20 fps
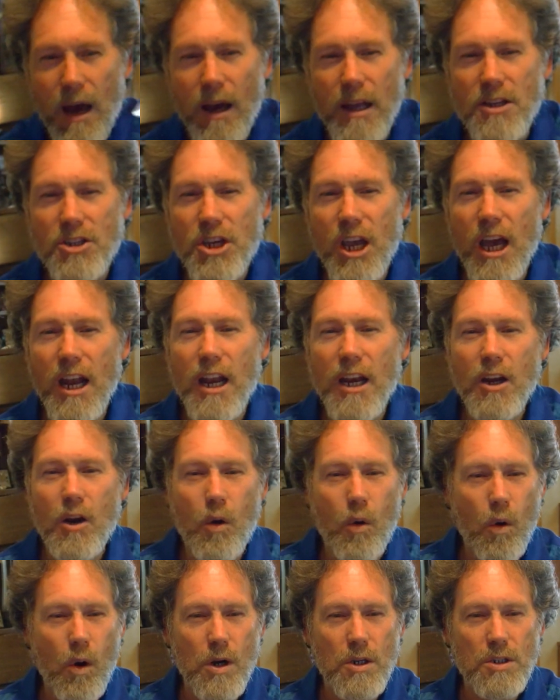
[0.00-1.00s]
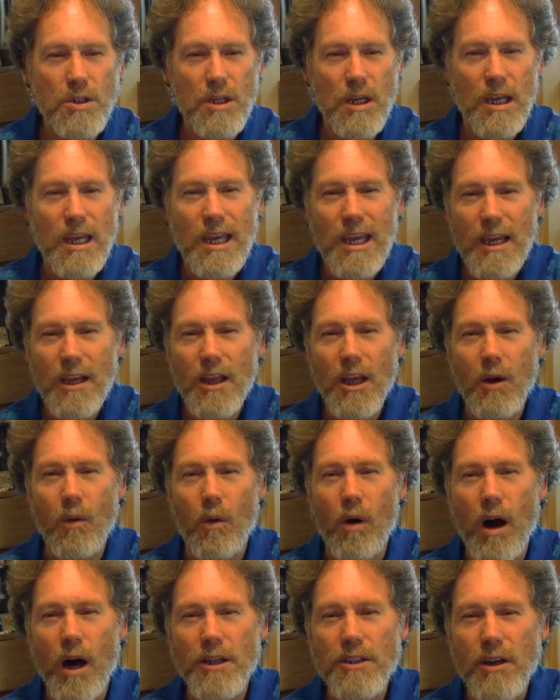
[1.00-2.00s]
enchanted quartz healing
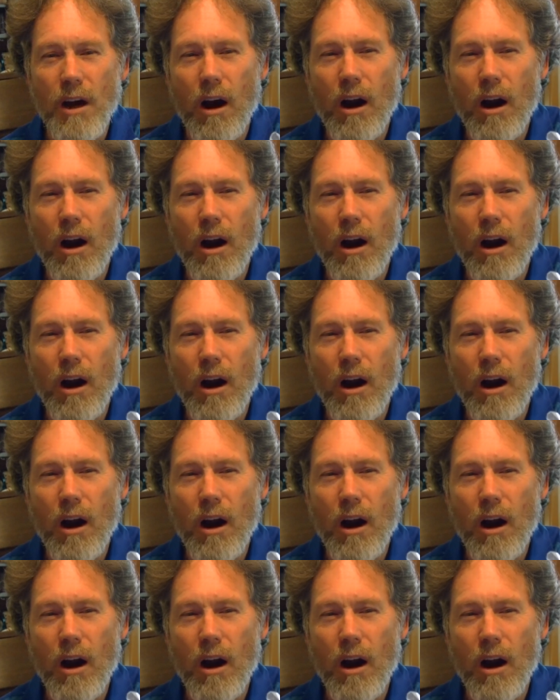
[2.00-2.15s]
wands